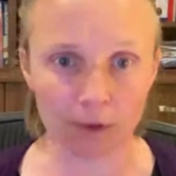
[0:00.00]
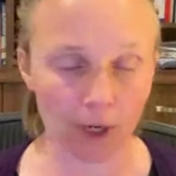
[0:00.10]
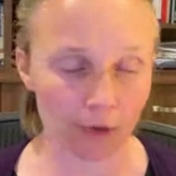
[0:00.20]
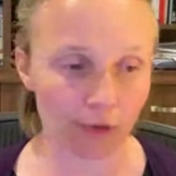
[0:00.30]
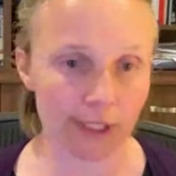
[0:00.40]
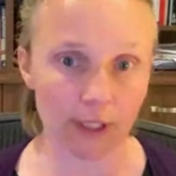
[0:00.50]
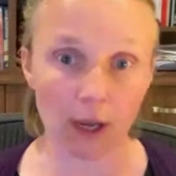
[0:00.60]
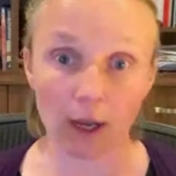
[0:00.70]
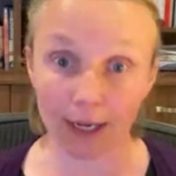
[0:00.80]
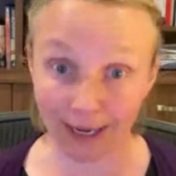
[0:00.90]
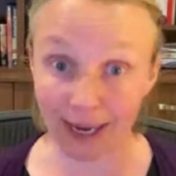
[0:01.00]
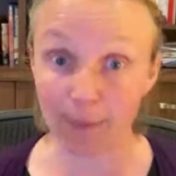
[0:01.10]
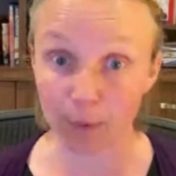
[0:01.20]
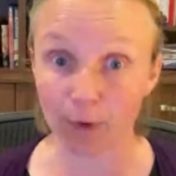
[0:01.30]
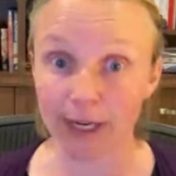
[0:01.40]
countries are
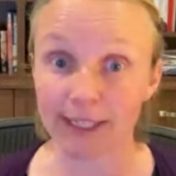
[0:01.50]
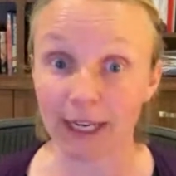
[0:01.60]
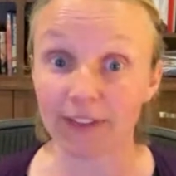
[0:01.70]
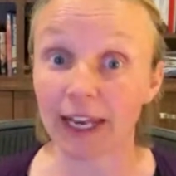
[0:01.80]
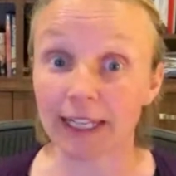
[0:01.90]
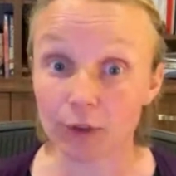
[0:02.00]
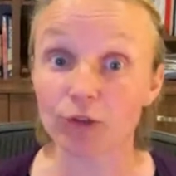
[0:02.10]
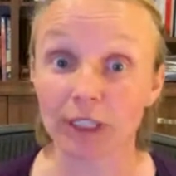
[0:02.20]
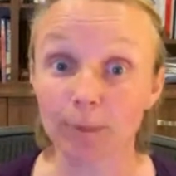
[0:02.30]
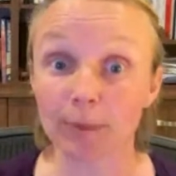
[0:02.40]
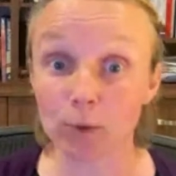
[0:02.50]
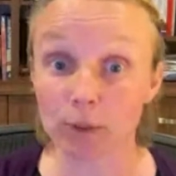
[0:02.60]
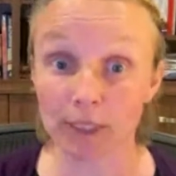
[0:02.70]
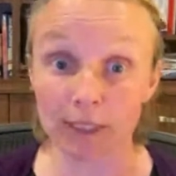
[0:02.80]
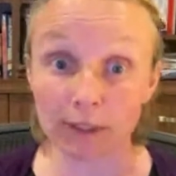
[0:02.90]
collaborating, and they're literally
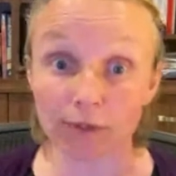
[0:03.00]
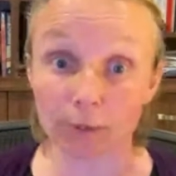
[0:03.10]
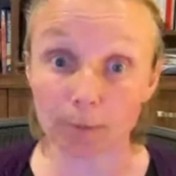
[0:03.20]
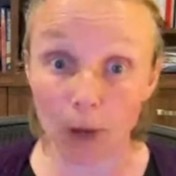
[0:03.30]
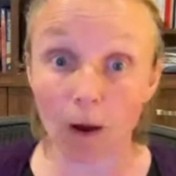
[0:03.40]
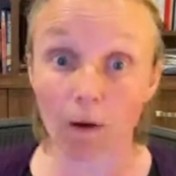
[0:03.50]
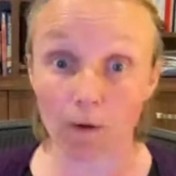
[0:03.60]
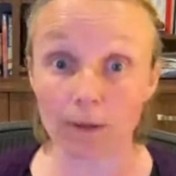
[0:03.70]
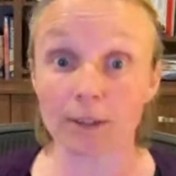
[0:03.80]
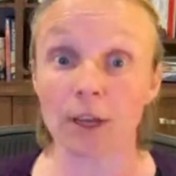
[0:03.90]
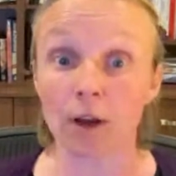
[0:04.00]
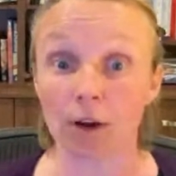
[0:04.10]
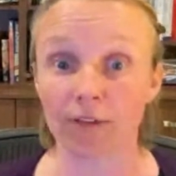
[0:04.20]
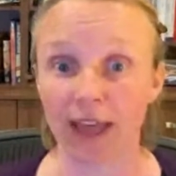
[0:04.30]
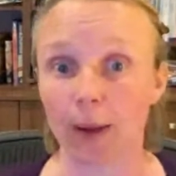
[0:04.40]
building different parts
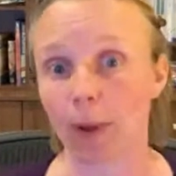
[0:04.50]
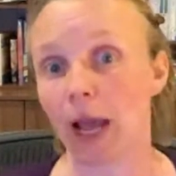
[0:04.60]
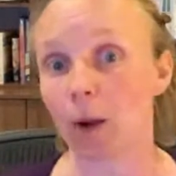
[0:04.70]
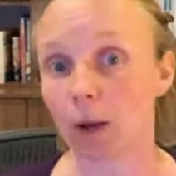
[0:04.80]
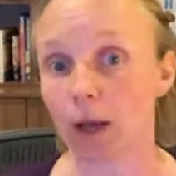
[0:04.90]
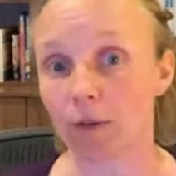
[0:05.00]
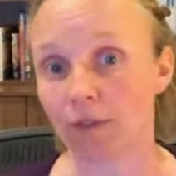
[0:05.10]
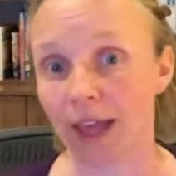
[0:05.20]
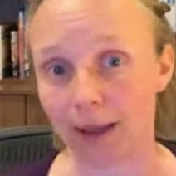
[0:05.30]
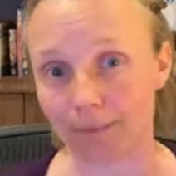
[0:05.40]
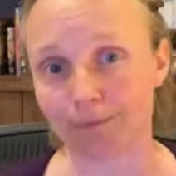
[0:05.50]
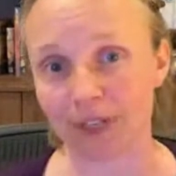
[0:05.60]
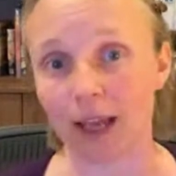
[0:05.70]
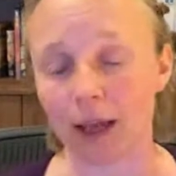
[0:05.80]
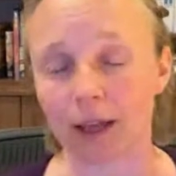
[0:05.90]
of that power, of
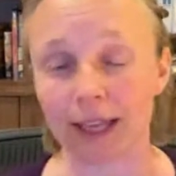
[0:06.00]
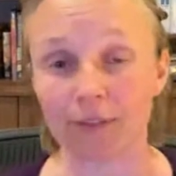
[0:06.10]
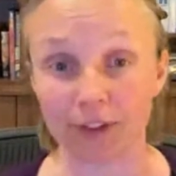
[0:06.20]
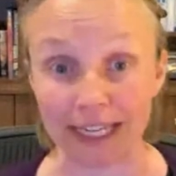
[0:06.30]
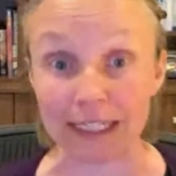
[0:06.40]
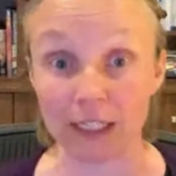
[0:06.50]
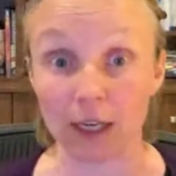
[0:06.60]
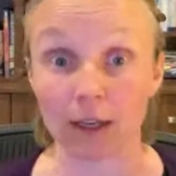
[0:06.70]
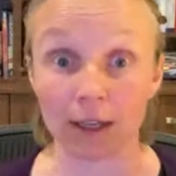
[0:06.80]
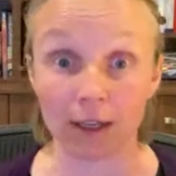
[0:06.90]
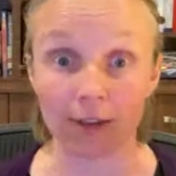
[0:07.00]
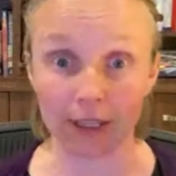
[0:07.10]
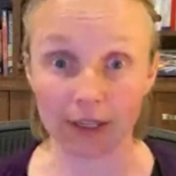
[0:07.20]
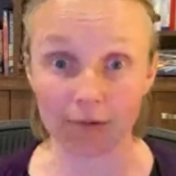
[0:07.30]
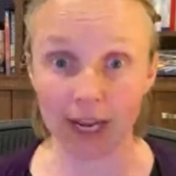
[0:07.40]
ITER,
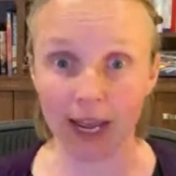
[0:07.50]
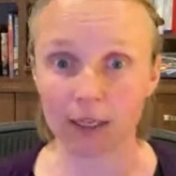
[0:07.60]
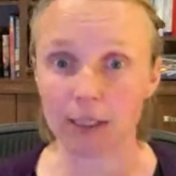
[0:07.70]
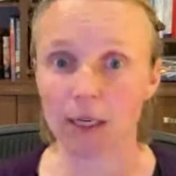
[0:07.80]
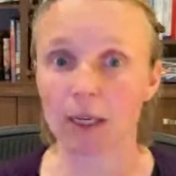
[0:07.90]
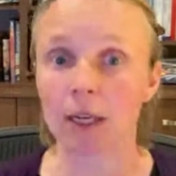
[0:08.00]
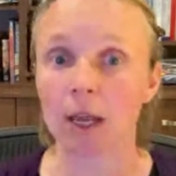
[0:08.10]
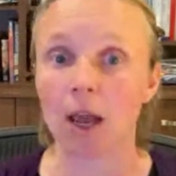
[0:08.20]
the reactor,